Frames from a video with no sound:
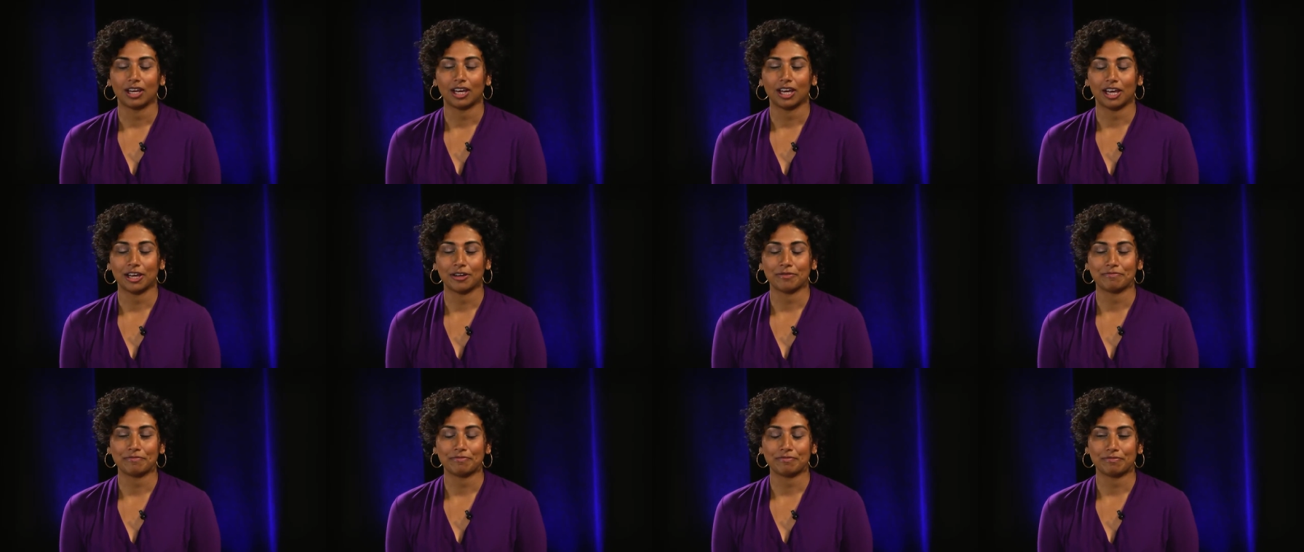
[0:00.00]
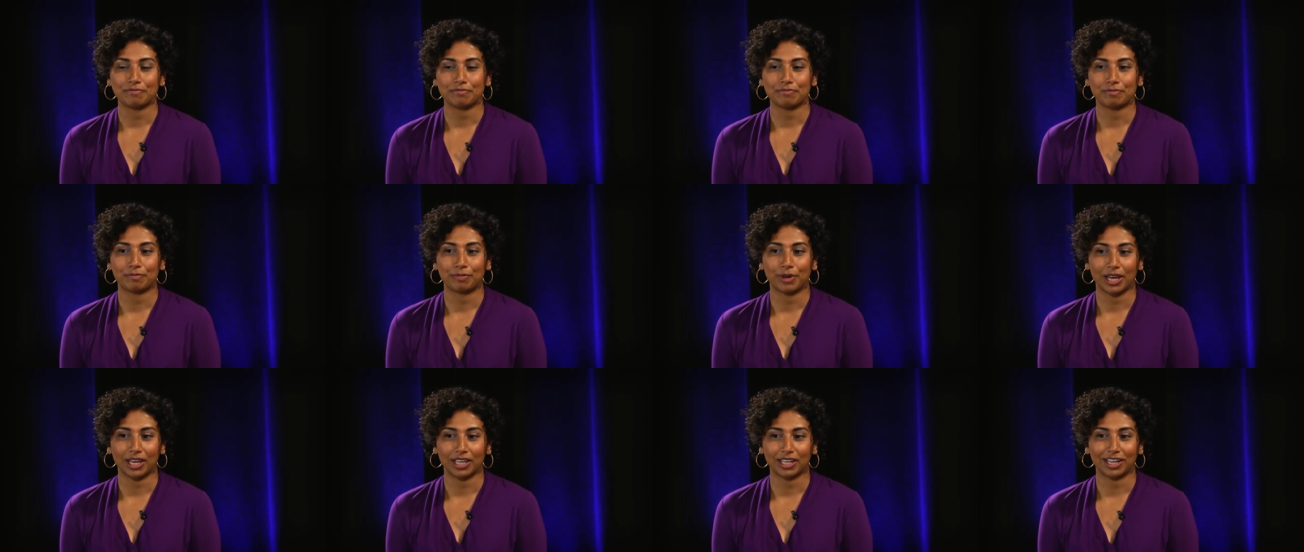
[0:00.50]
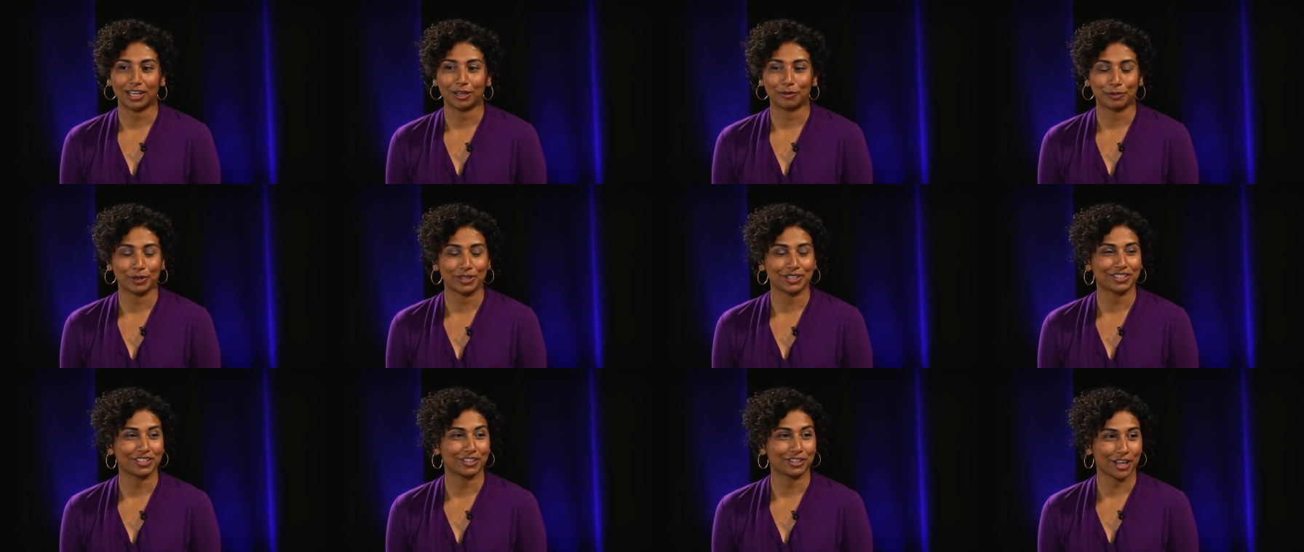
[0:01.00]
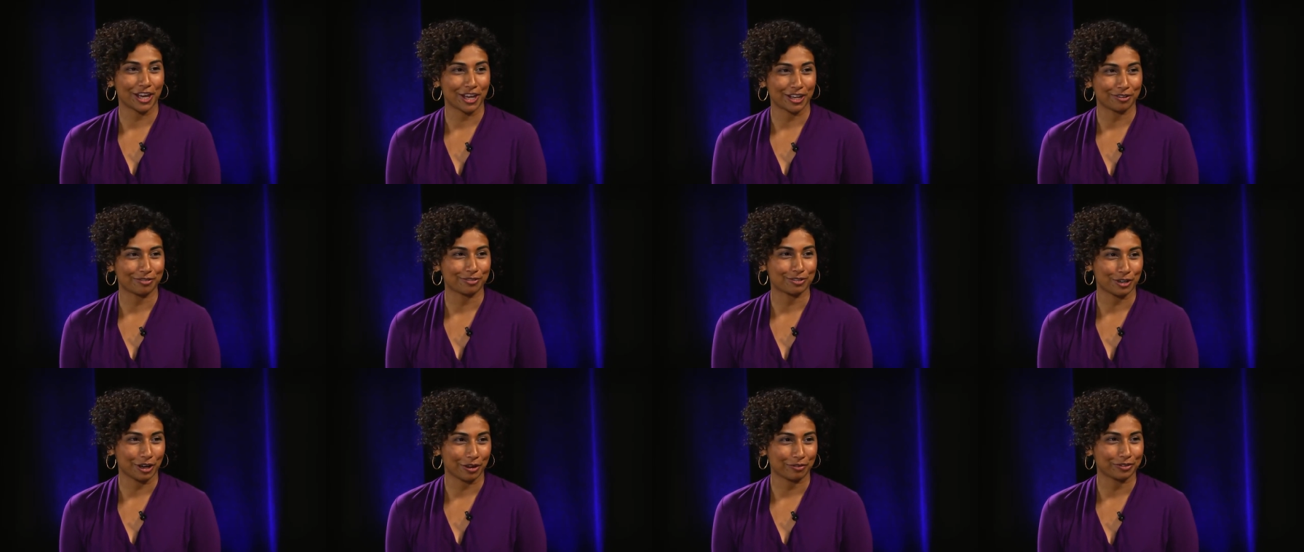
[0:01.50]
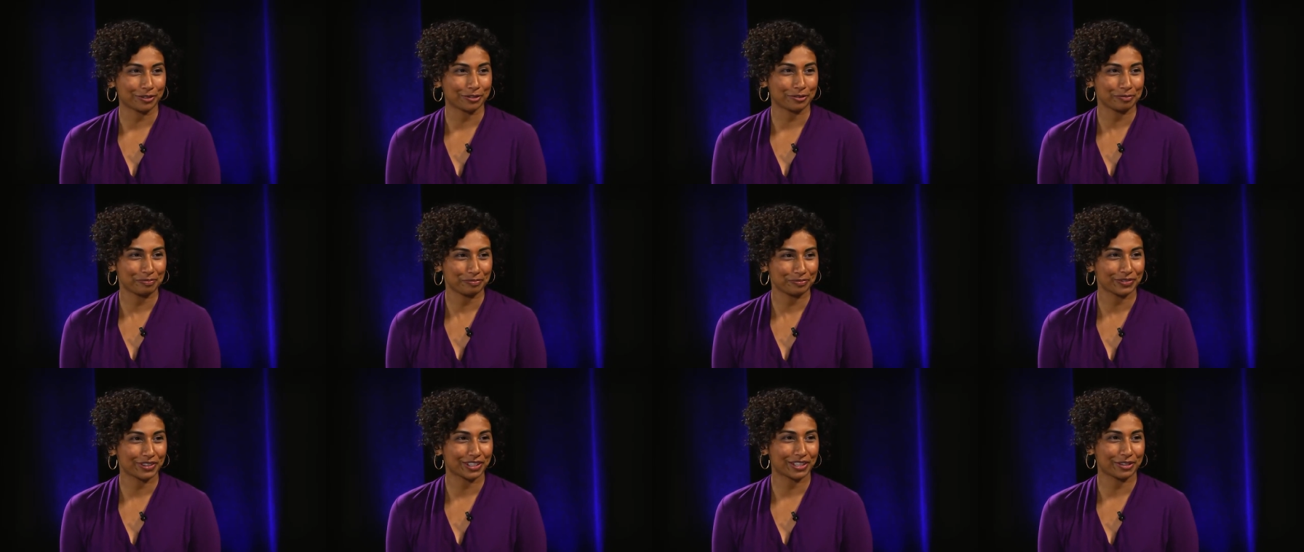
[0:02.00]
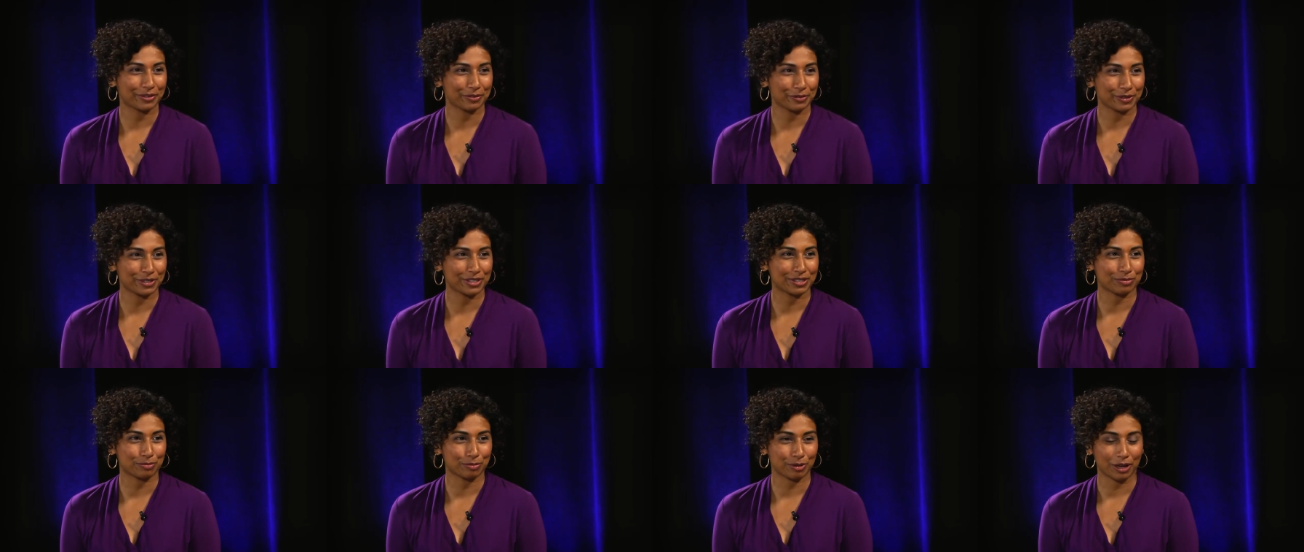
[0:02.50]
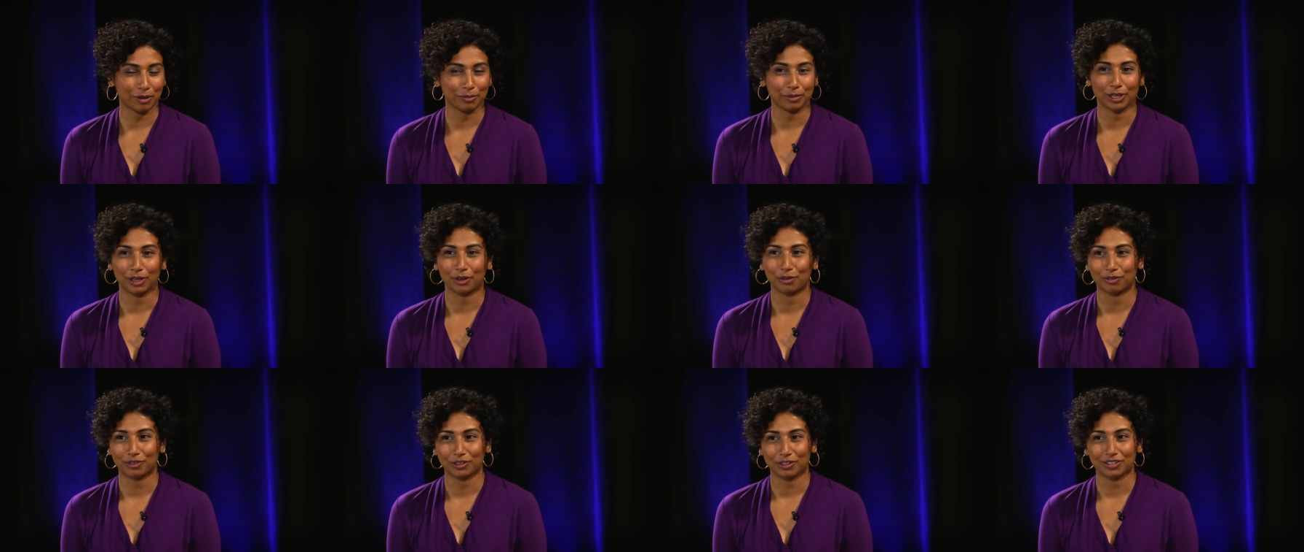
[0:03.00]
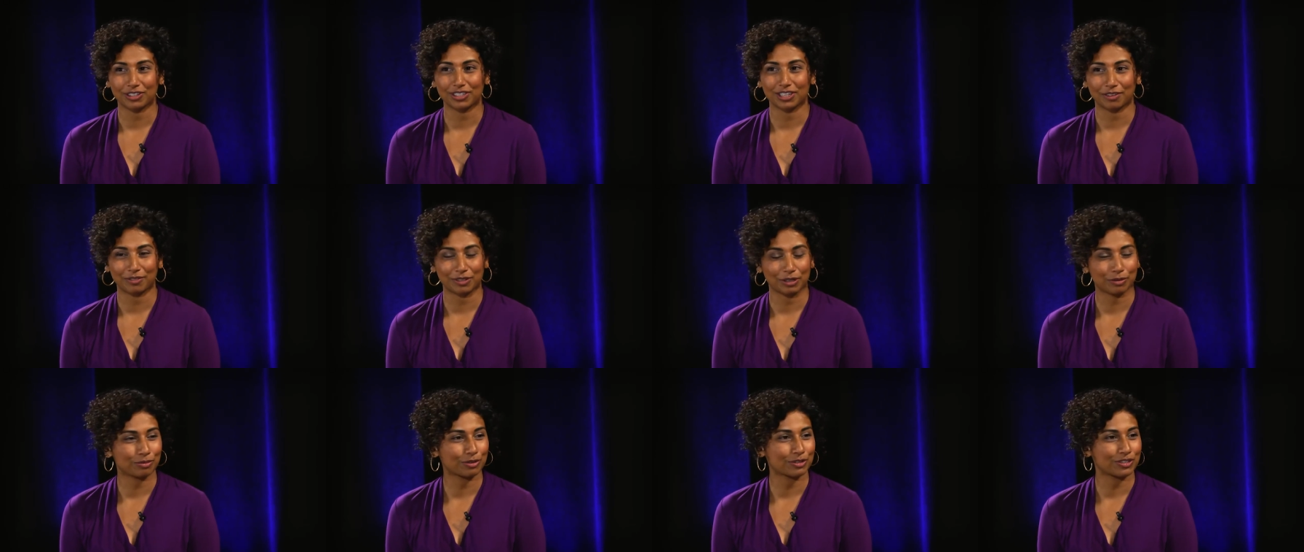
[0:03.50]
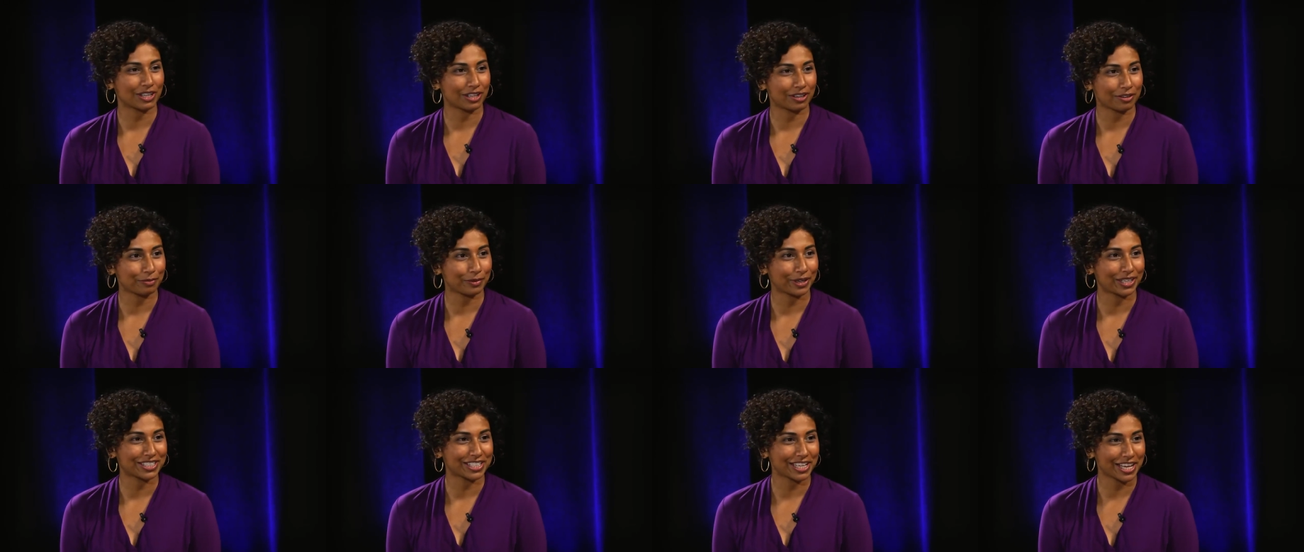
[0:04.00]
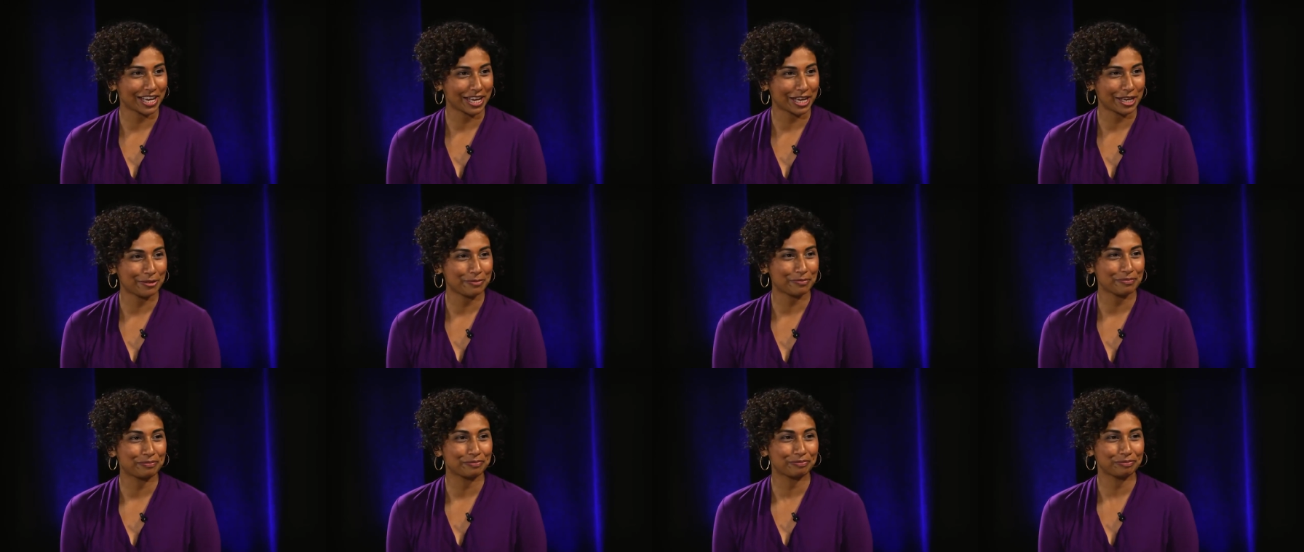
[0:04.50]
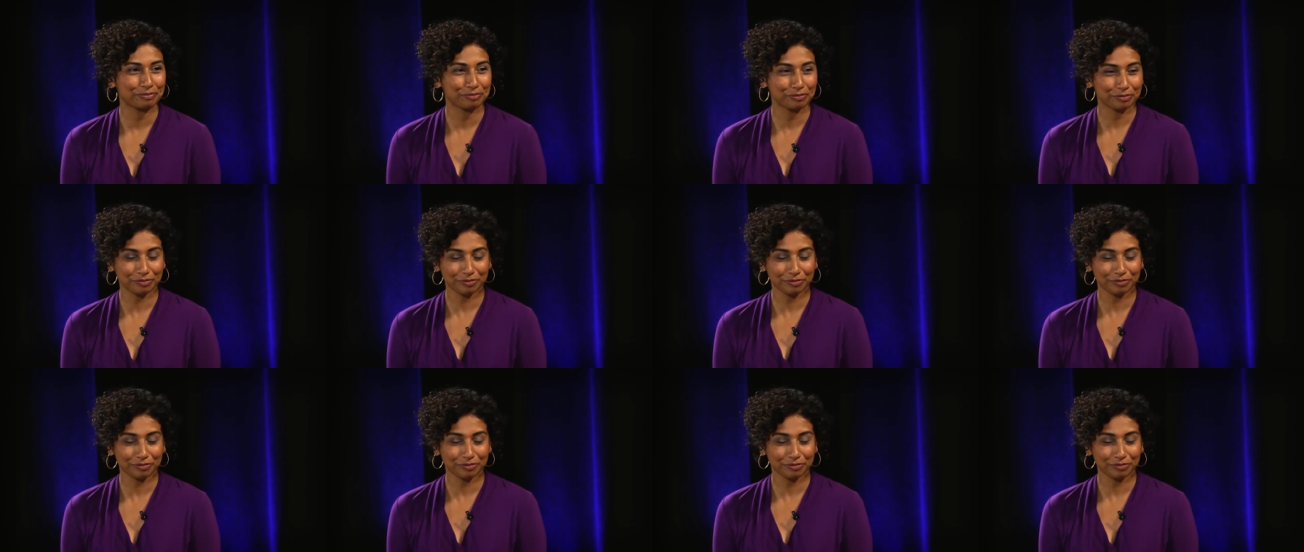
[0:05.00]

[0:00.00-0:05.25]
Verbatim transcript: But it was a lot of travel. It was probably over 70% of my time.